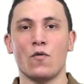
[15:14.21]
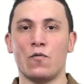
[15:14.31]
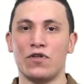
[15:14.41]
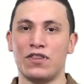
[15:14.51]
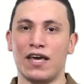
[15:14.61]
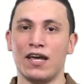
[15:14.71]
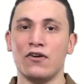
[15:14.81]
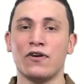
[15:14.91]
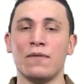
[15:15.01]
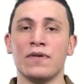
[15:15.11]
with the
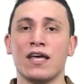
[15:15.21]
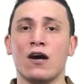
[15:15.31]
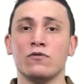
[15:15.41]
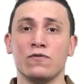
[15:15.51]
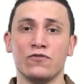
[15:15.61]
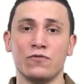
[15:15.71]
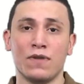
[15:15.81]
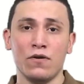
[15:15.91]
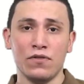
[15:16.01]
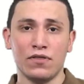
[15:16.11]
air coming out of your
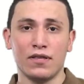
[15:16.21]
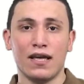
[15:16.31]
mouth,